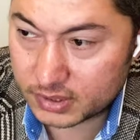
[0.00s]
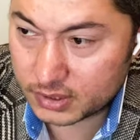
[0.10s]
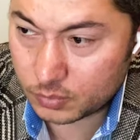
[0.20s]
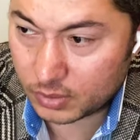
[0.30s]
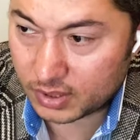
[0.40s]
This
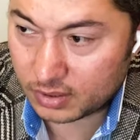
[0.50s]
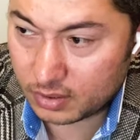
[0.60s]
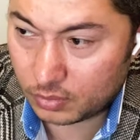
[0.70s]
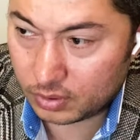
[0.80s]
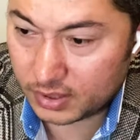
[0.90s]
is what
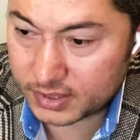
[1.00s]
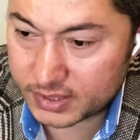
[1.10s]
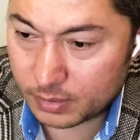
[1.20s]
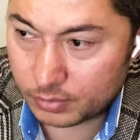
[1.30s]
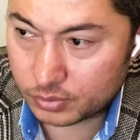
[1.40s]
Algolia is
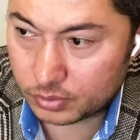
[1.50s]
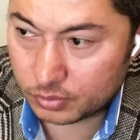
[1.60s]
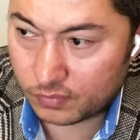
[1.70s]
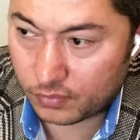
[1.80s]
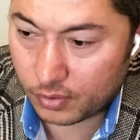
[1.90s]
able to
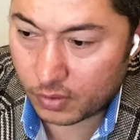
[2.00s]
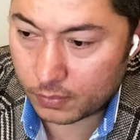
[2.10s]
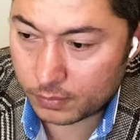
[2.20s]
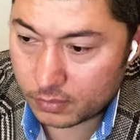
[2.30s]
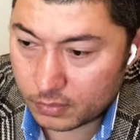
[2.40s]
do for you.
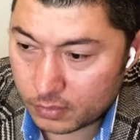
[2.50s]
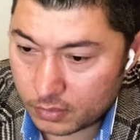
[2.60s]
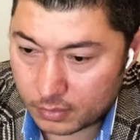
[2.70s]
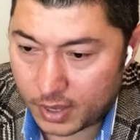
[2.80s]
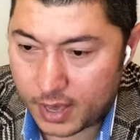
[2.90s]

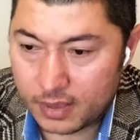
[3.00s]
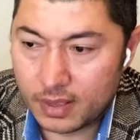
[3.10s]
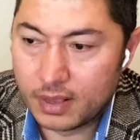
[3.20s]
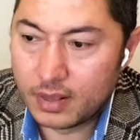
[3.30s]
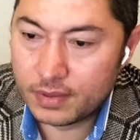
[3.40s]
Okay.
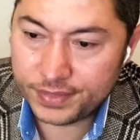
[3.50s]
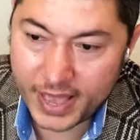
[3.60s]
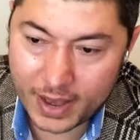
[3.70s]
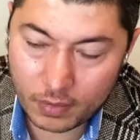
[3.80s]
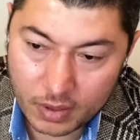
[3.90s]

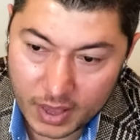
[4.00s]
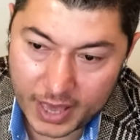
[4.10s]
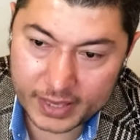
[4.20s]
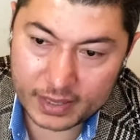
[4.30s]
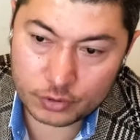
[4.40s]
Now
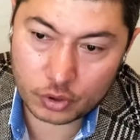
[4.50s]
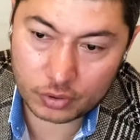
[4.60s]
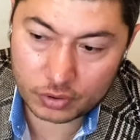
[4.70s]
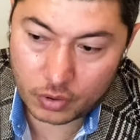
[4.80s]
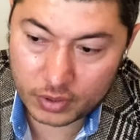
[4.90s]
I can turn
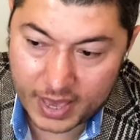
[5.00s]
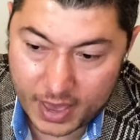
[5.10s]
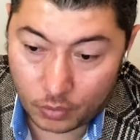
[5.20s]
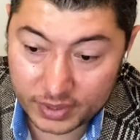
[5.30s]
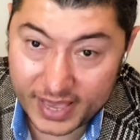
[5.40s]
it on
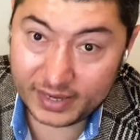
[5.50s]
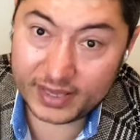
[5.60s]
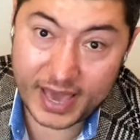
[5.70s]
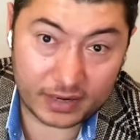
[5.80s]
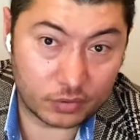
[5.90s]
on any
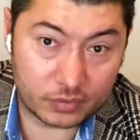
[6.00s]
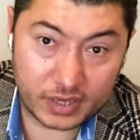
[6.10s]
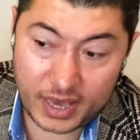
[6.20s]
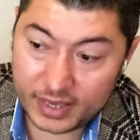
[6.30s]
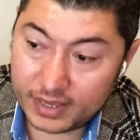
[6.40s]

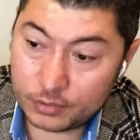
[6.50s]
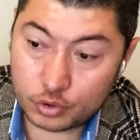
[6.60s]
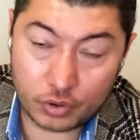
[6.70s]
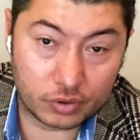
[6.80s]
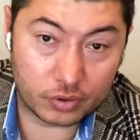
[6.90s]
category. I can
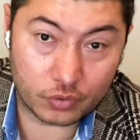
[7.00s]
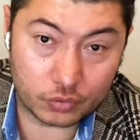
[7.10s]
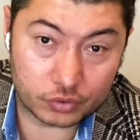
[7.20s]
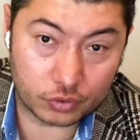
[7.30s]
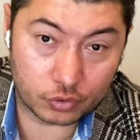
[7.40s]
turn it on
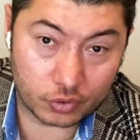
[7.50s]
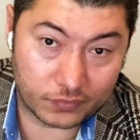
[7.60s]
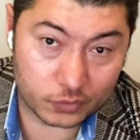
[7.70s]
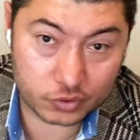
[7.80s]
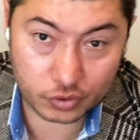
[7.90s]
or turn it
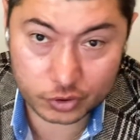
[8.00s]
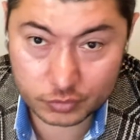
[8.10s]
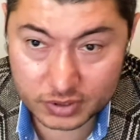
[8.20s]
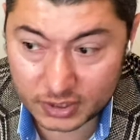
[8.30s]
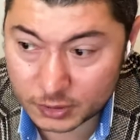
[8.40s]
off on search
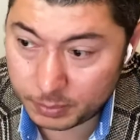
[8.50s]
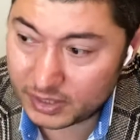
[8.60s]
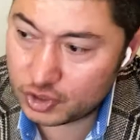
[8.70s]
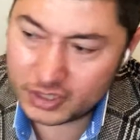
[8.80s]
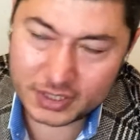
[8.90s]
results
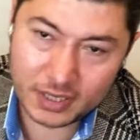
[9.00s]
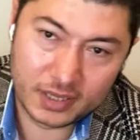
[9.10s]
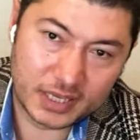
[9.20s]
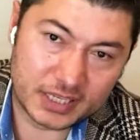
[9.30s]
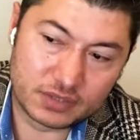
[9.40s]
pages.
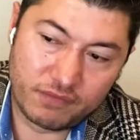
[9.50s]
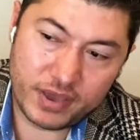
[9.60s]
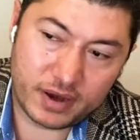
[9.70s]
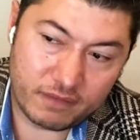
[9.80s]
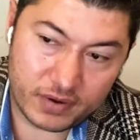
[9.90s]
It's
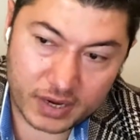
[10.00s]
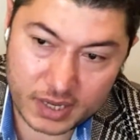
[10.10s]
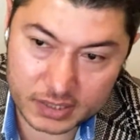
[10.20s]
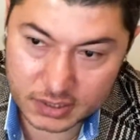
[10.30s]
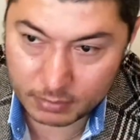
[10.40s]
very, very
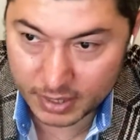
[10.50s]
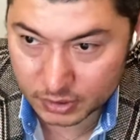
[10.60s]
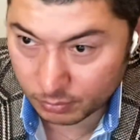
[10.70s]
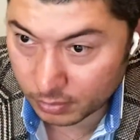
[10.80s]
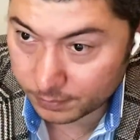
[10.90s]

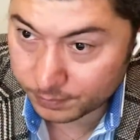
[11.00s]
customizable.